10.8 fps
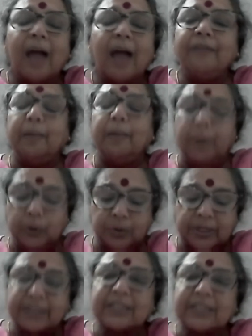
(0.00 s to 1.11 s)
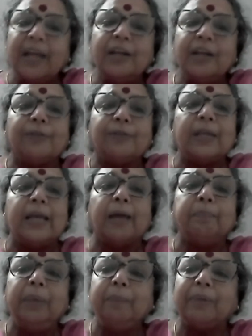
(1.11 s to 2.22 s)
Are we able to sustain it for the
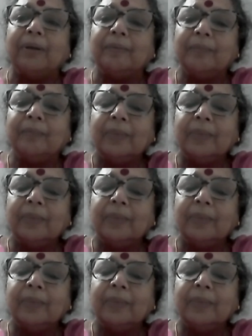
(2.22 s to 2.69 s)
young people?